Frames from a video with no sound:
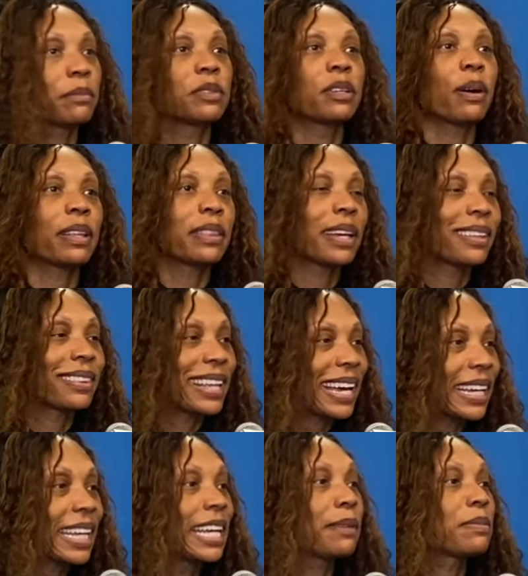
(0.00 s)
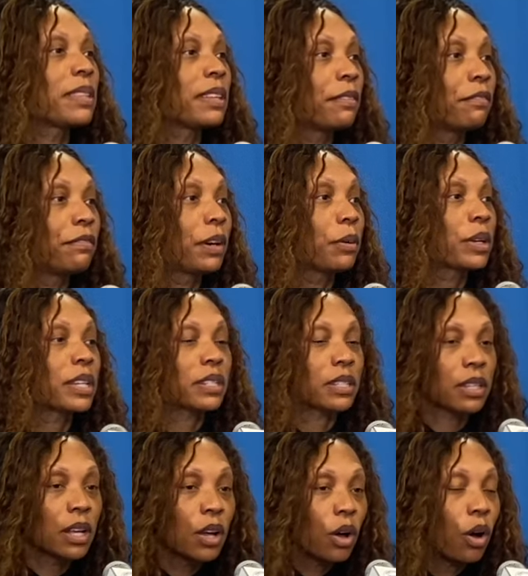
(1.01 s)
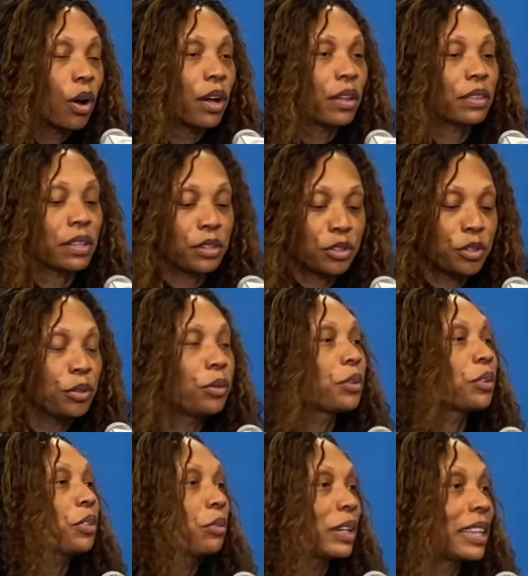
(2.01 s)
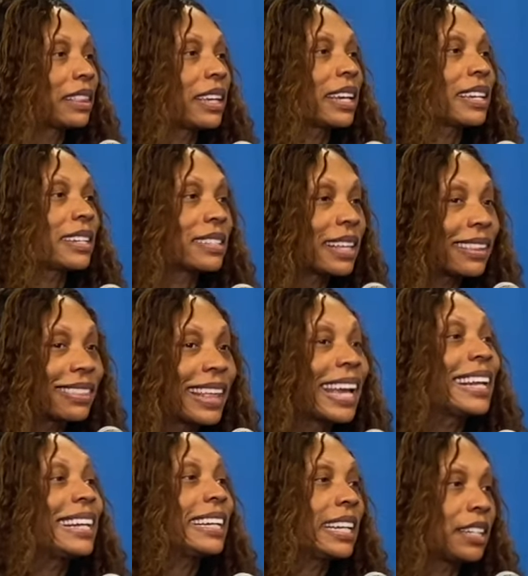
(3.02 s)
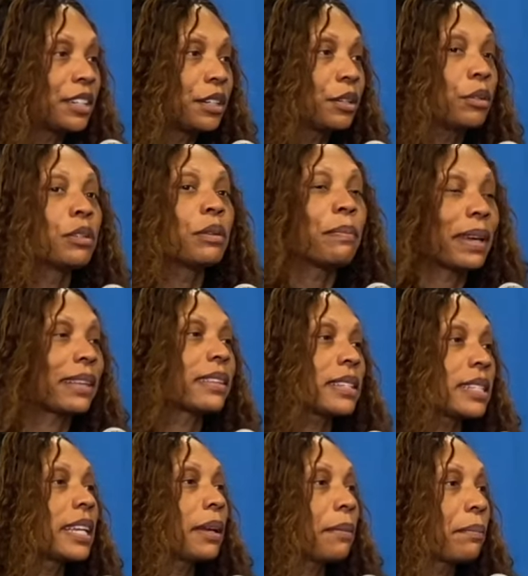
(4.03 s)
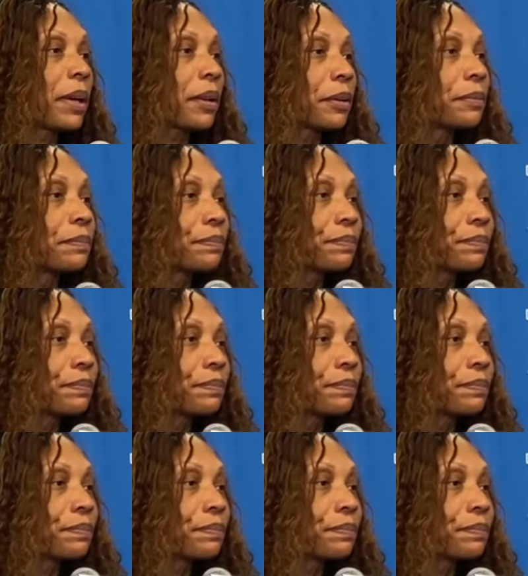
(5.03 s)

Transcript: So I think that keeps them focused on the 2 to 3 things that they need to do to make this team better.